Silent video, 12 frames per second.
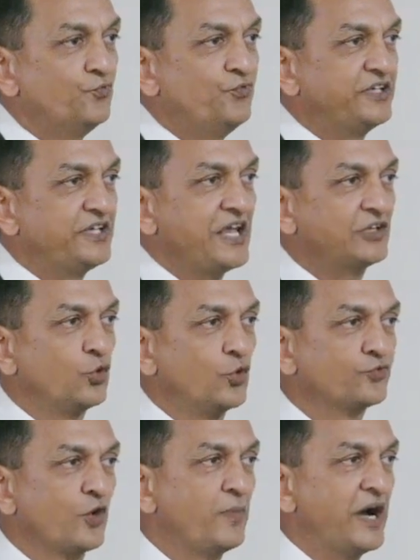We take
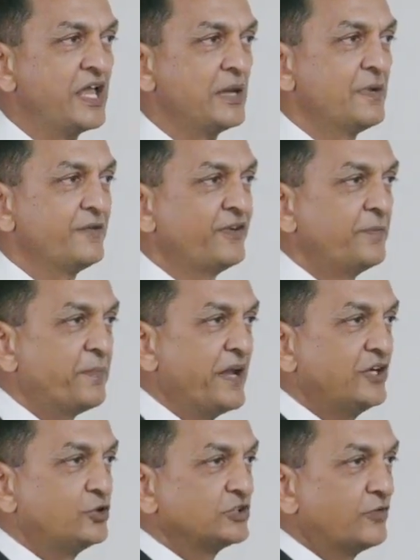loan from IMF and
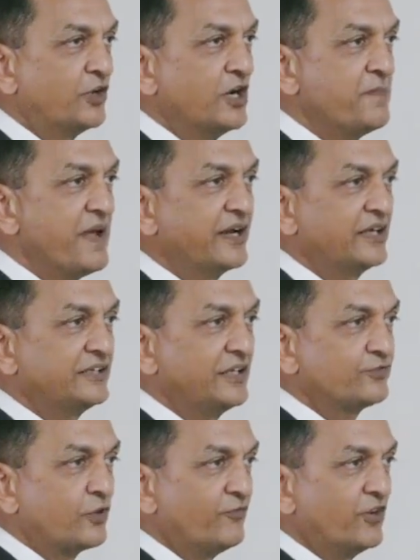pay to the World Bank and
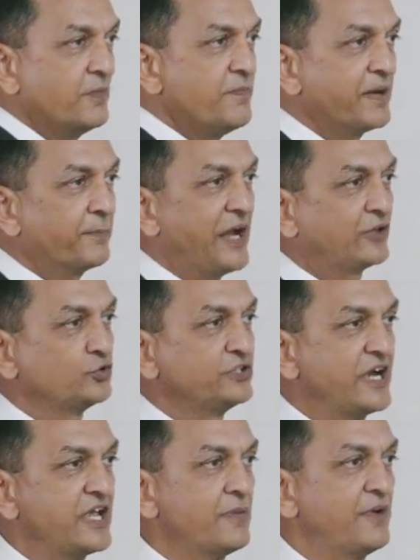then from World Bank back to
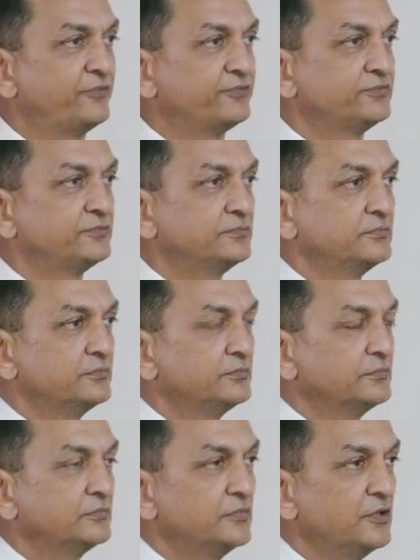the IMF.
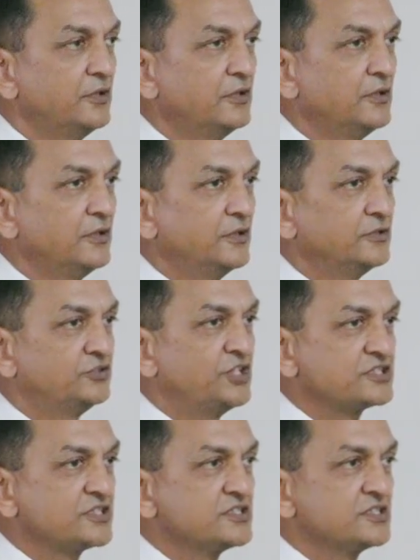
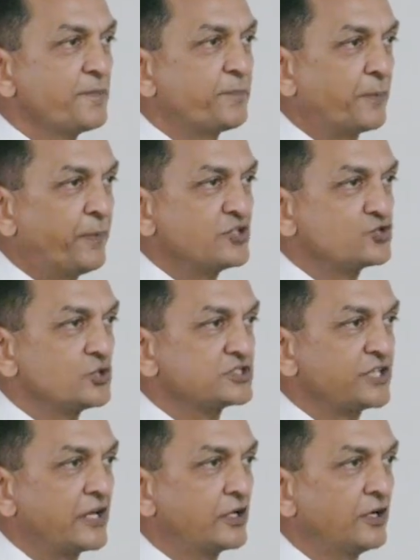This is the perpetual
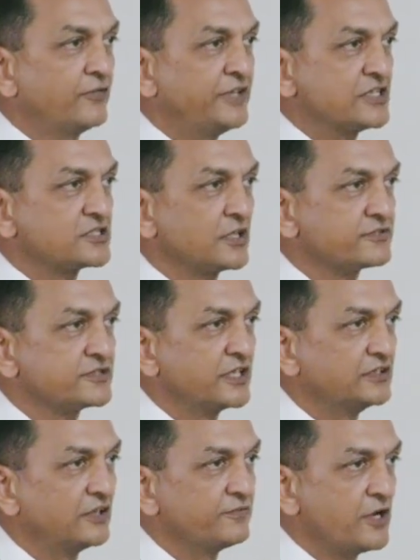cycle of debt
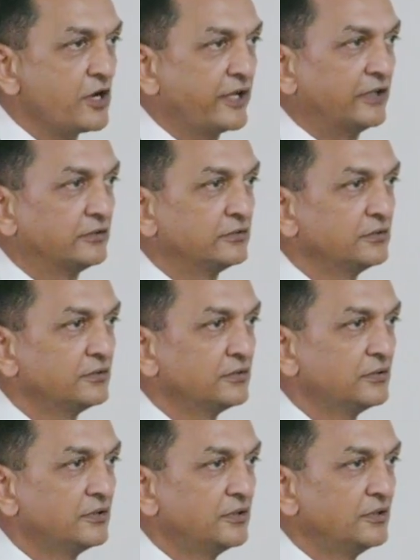servicing that we are
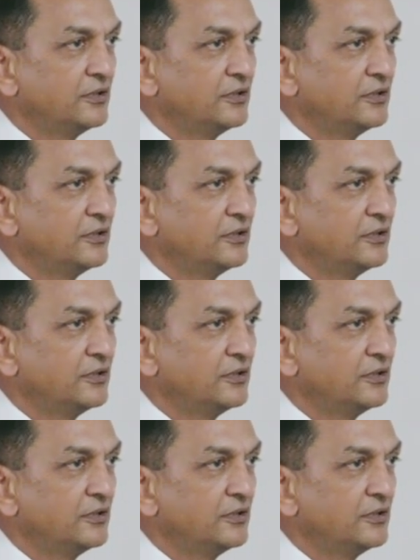in.